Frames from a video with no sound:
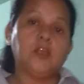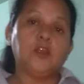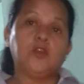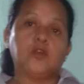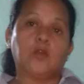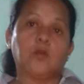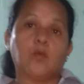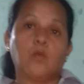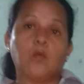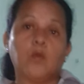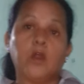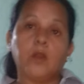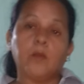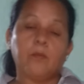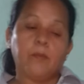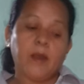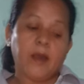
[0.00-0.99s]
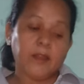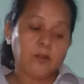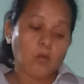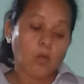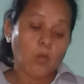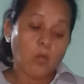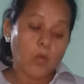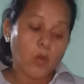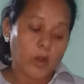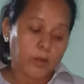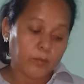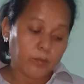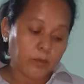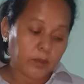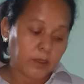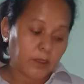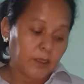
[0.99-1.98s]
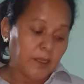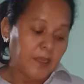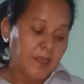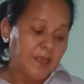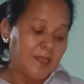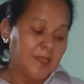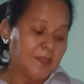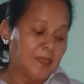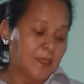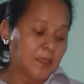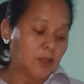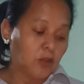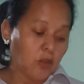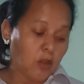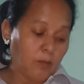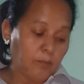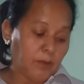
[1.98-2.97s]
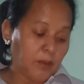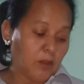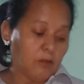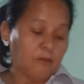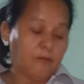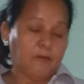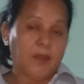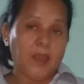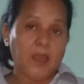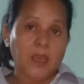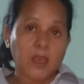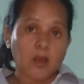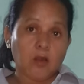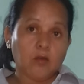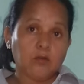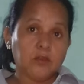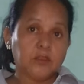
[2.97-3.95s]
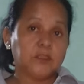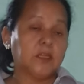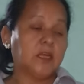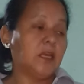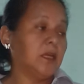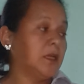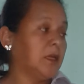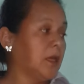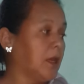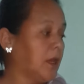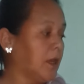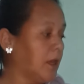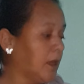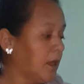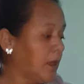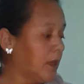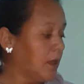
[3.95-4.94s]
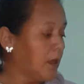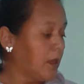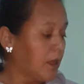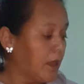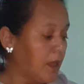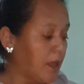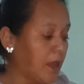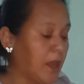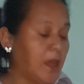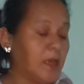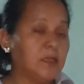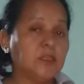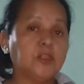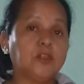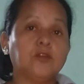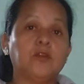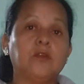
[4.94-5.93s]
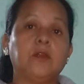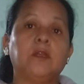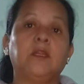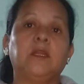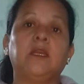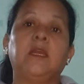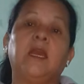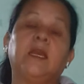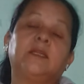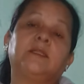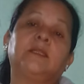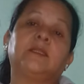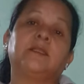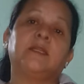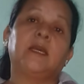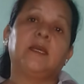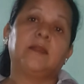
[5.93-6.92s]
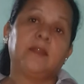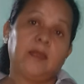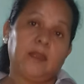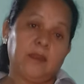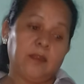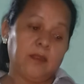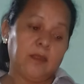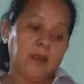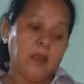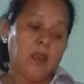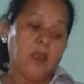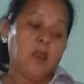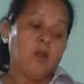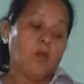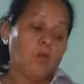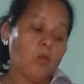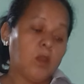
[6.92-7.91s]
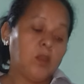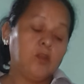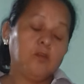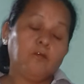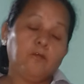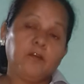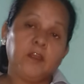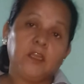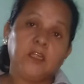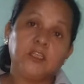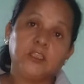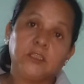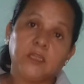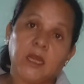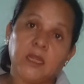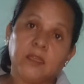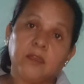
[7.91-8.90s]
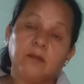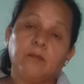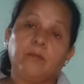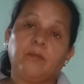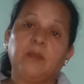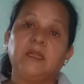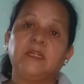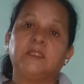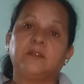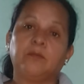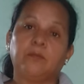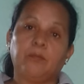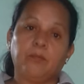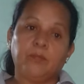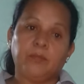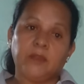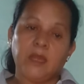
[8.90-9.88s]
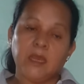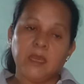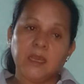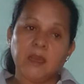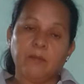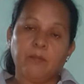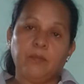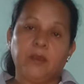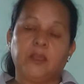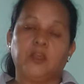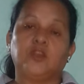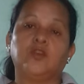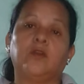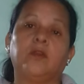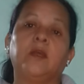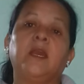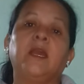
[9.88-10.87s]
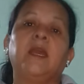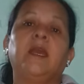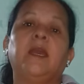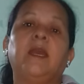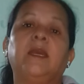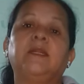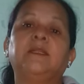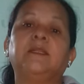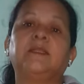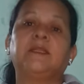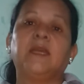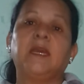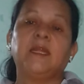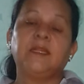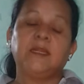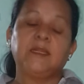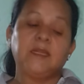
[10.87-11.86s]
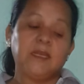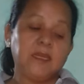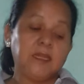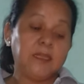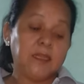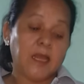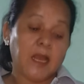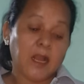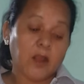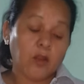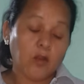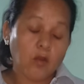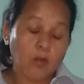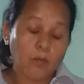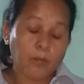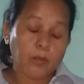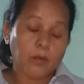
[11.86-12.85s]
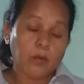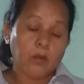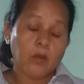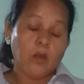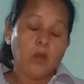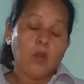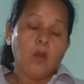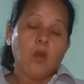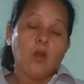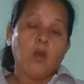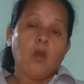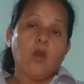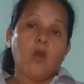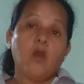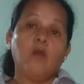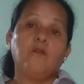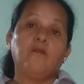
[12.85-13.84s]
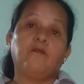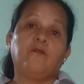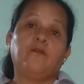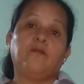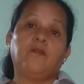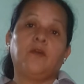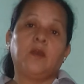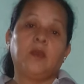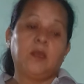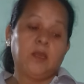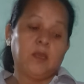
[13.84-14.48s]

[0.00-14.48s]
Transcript: in your math workbook the topic of angles and answer the exercise there. When you finish that, please take a picture and send it in the group of